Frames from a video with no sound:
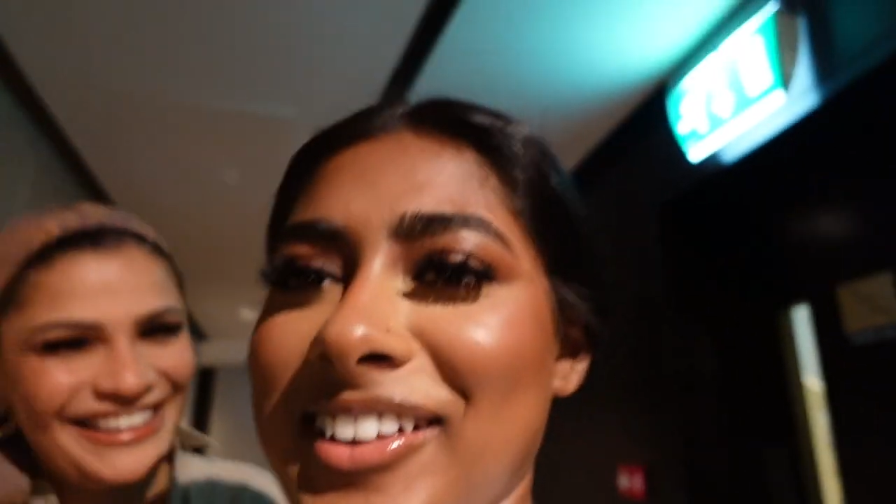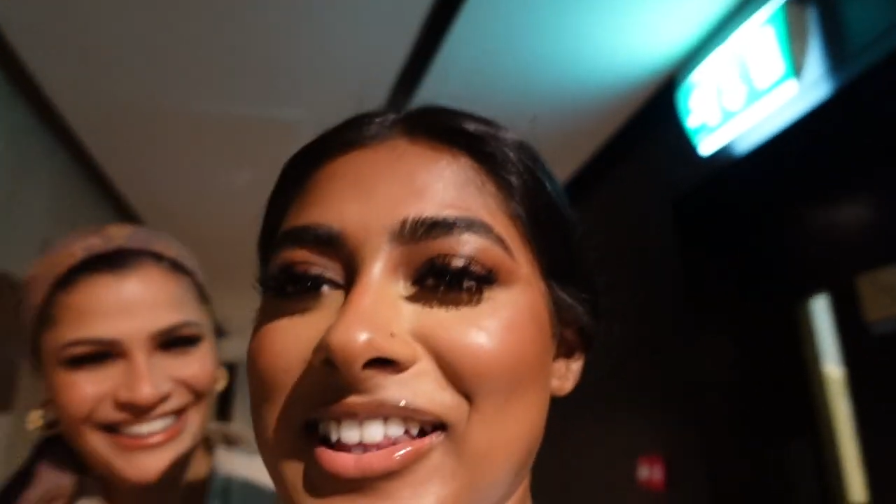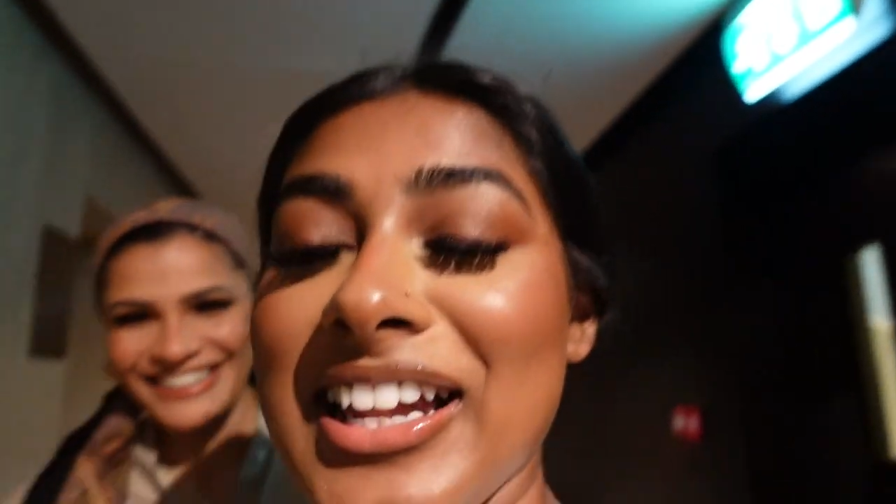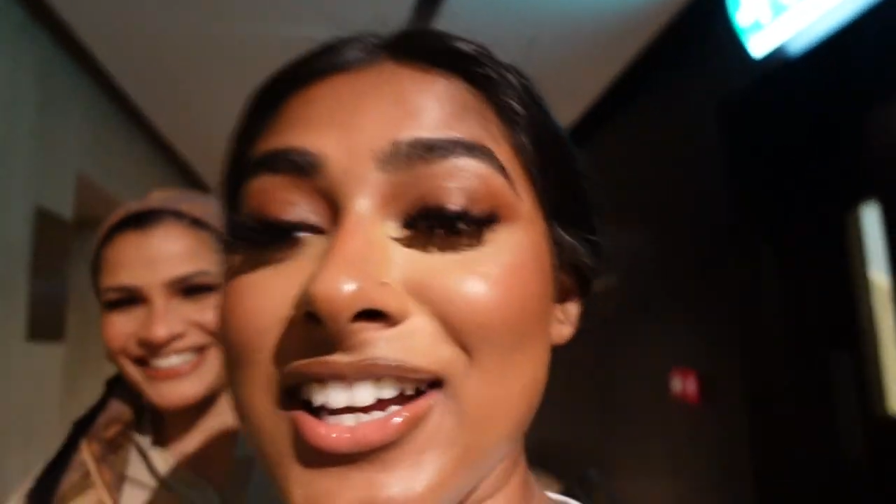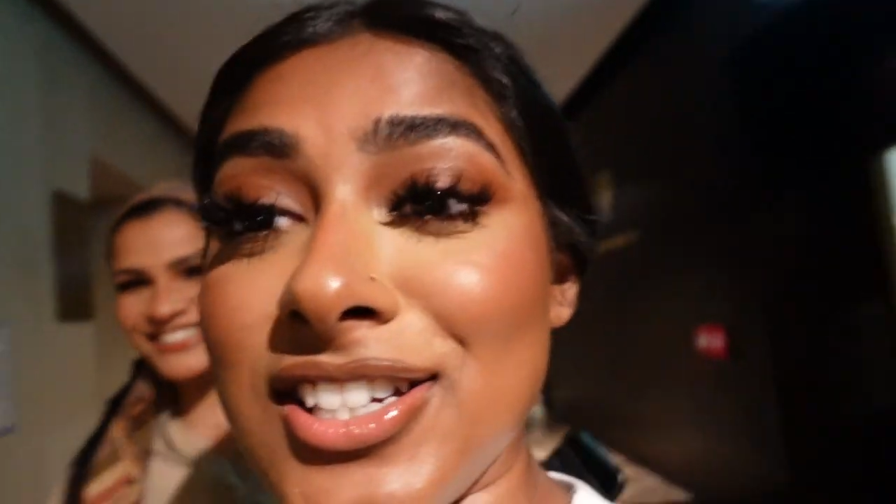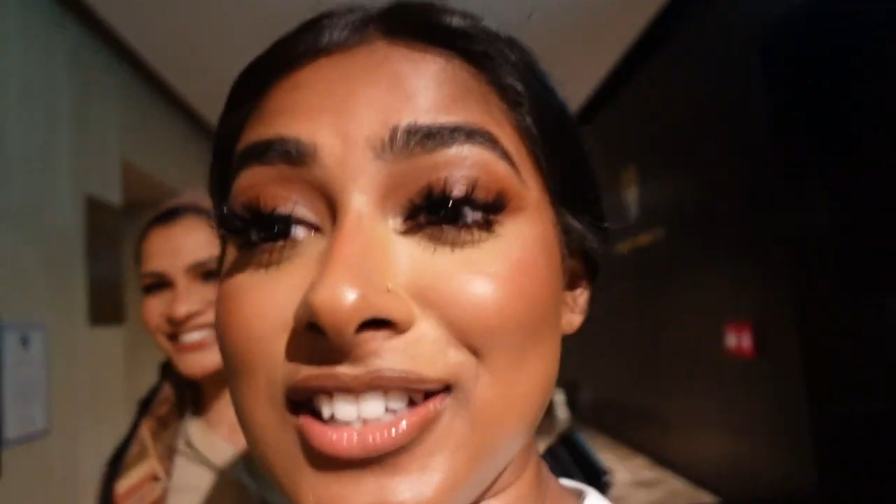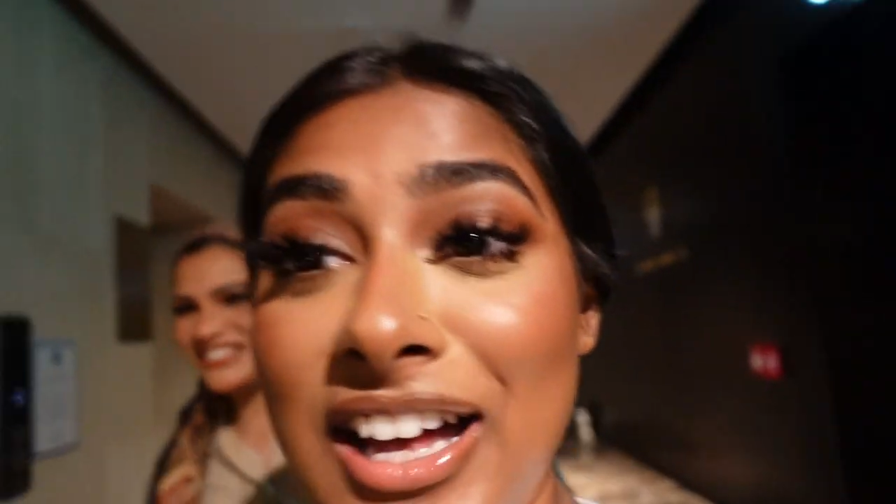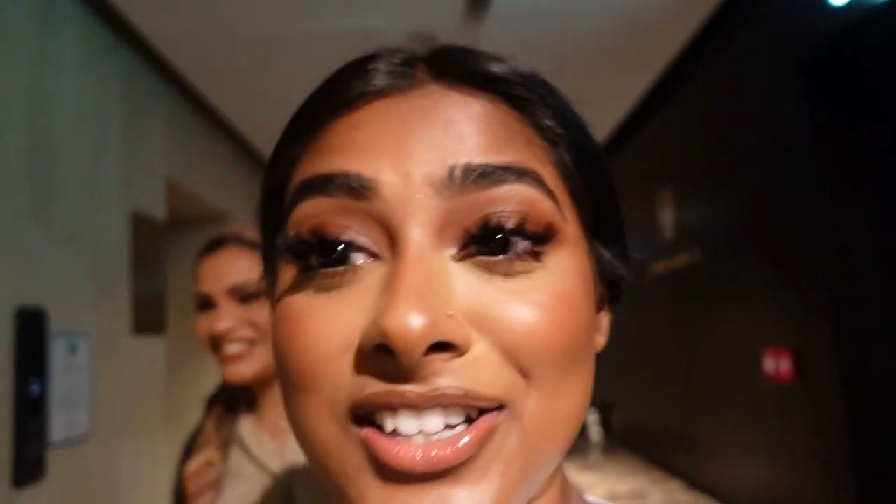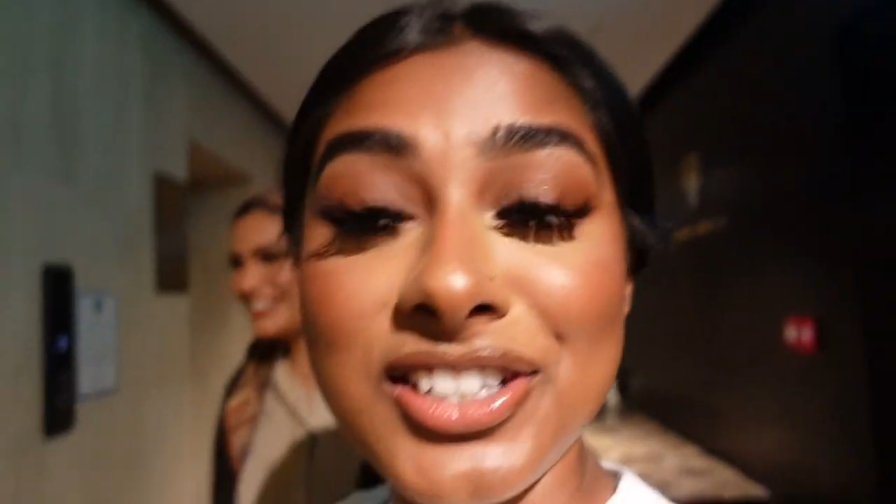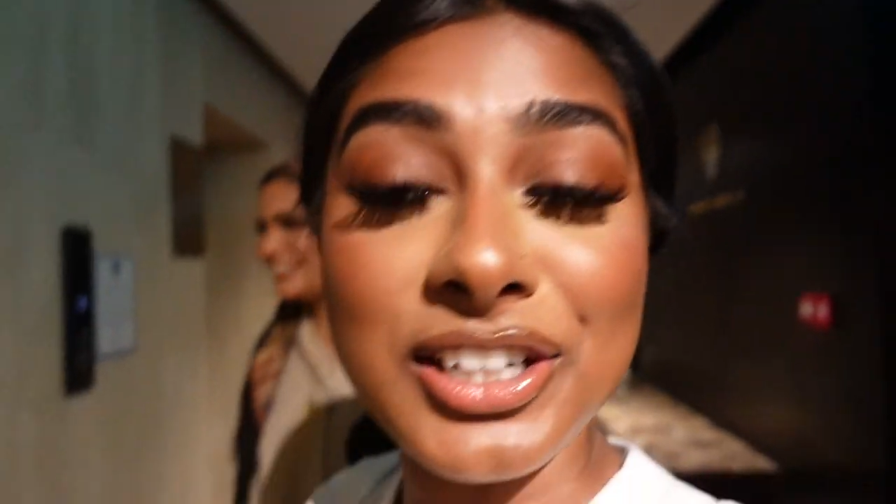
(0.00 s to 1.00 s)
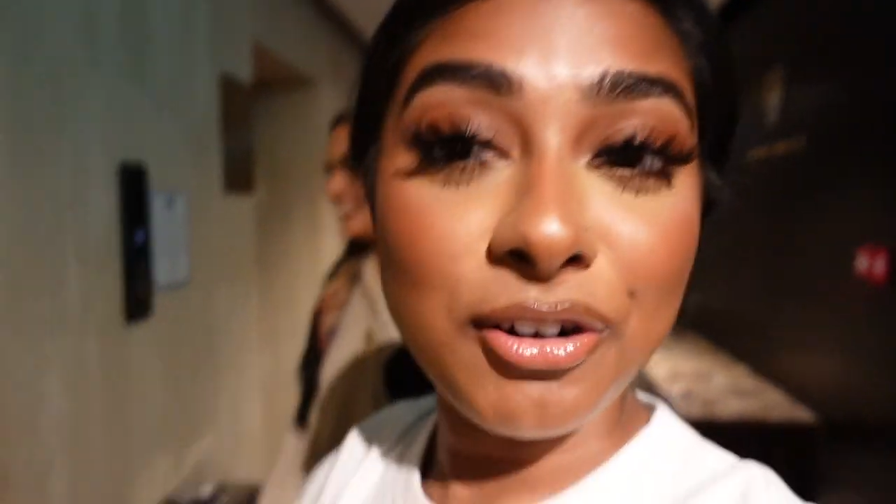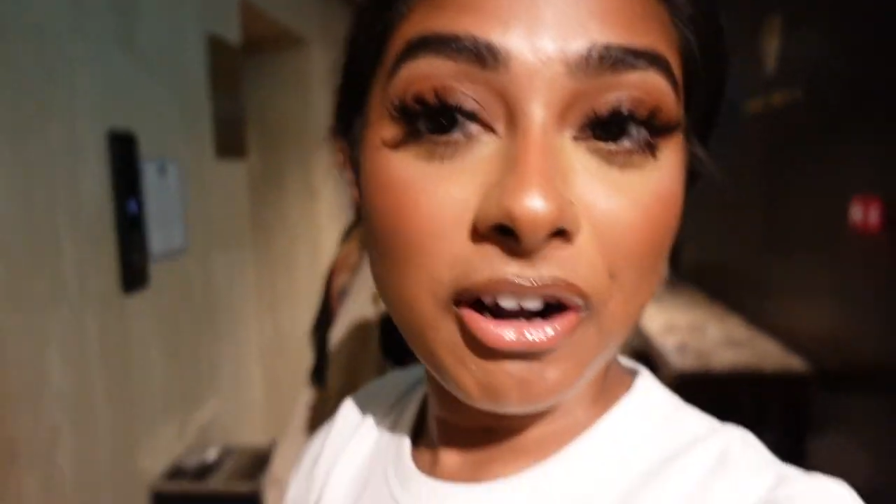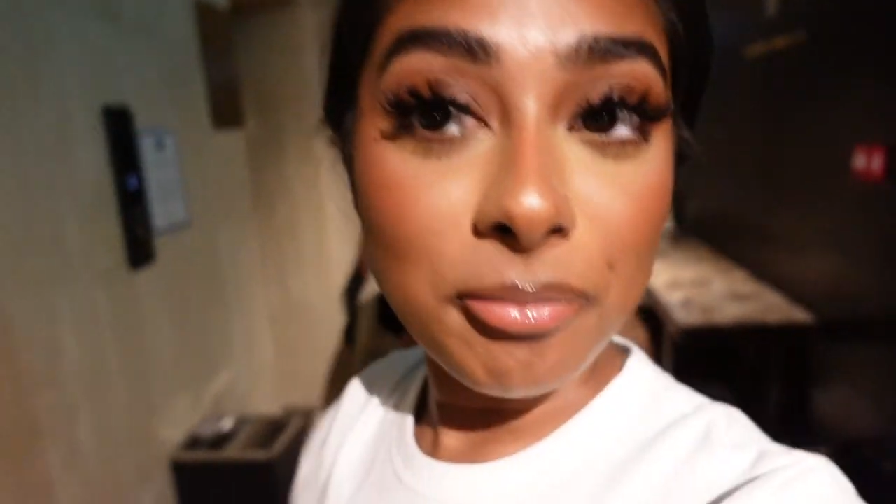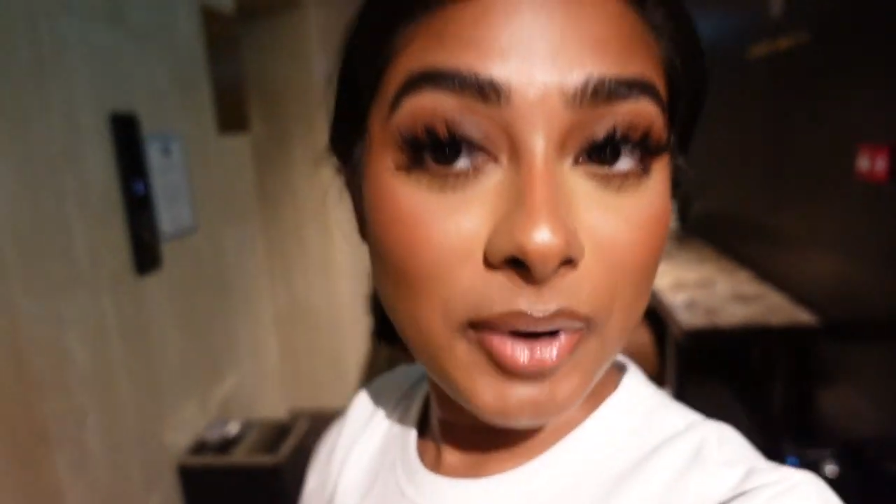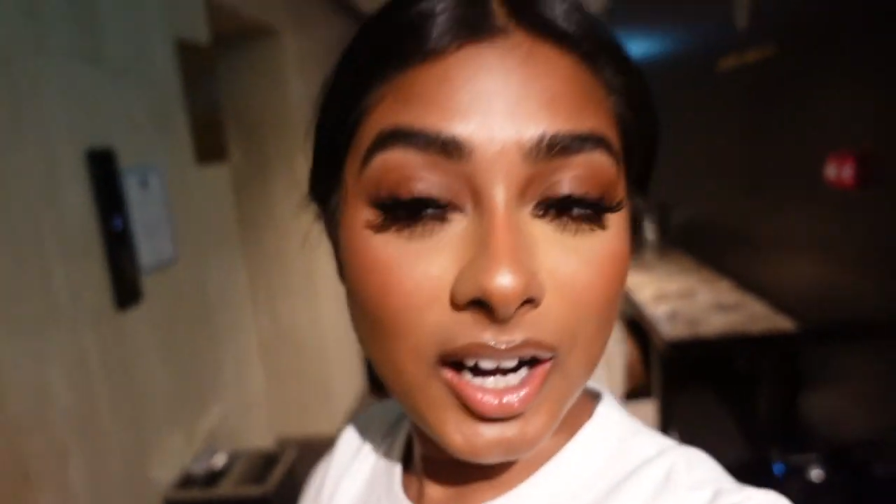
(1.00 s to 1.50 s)
The lashes actually grow
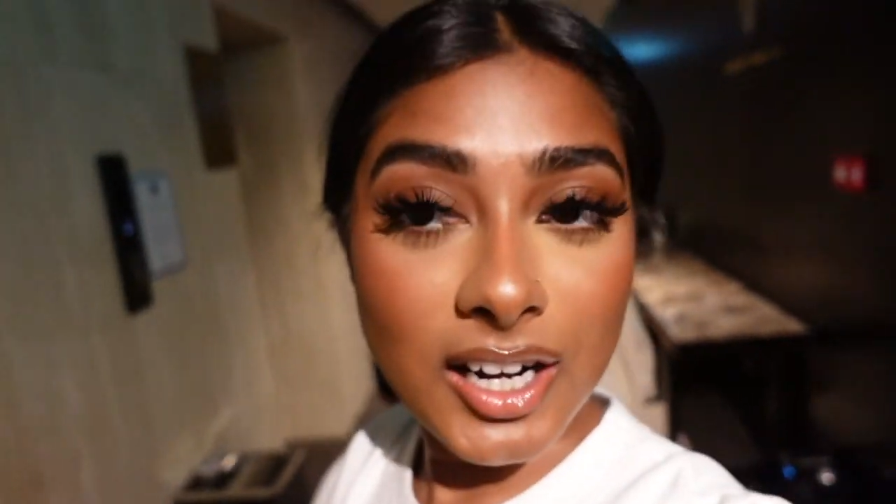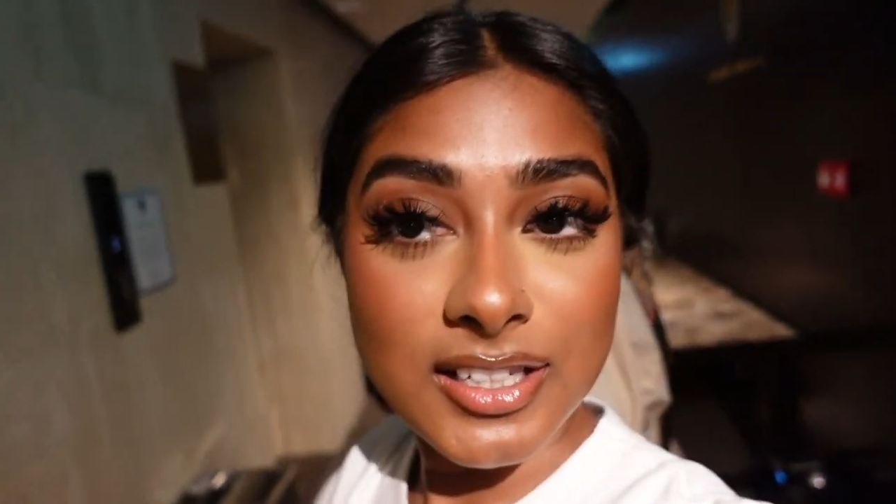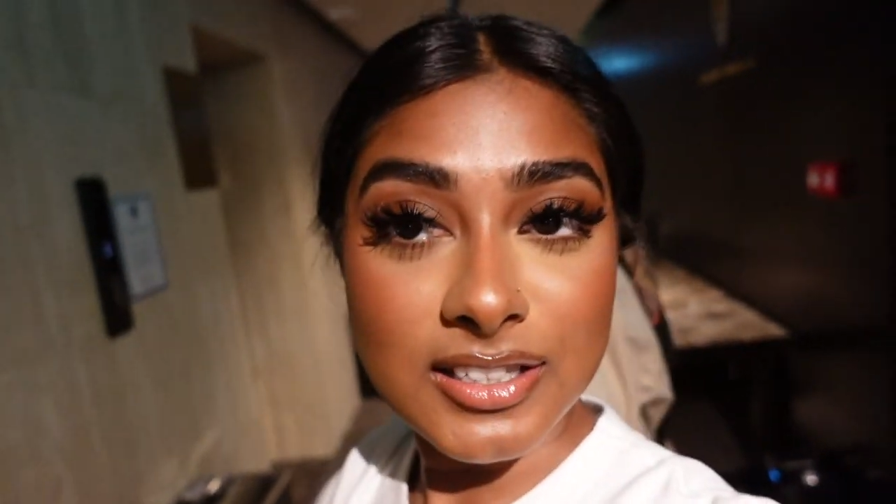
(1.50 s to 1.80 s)
out of my eyes.